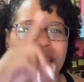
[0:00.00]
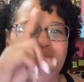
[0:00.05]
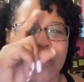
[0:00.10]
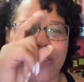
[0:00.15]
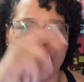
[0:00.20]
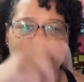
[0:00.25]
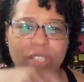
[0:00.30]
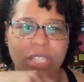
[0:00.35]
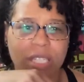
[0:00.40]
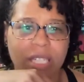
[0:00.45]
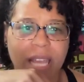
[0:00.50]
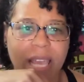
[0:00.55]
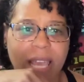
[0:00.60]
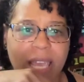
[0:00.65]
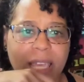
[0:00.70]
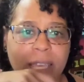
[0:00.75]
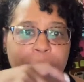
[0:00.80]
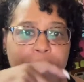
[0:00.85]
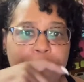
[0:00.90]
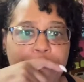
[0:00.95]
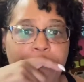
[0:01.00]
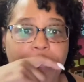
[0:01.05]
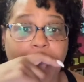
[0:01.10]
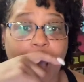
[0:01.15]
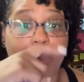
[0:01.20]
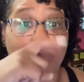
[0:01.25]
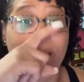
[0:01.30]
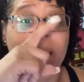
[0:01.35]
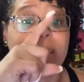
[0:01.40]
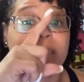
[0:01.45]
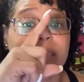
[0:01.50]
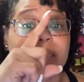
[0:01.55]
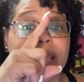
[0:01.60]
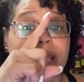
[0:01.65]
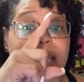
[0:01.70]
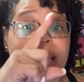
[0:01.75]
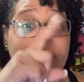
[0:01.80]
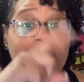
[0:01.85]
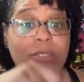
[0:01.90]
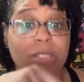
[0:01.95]
either today i'll probably
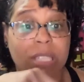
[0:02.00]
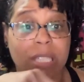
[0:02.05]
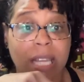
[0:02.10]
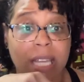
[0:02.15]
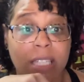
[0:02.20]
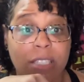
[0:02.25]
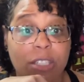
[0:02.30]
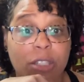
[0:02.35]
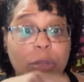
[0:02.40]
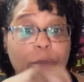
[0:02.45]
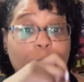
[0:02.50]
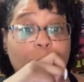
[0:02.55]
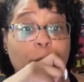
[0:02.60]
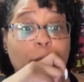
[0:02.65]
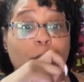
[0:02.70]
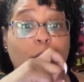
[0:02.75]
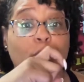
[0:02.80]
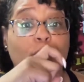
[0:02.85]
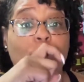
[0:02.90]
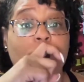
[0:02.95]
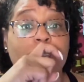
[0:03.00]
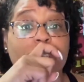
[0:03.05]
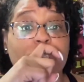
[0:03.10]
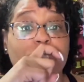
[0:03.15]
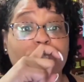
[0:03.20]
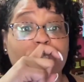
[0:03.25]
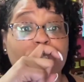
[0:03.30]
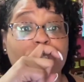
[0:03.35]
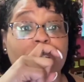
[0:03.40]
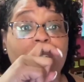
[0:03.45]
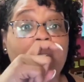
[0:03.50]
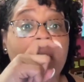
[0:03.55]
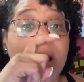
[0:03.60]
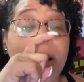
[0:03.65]
send it out today to the people who registered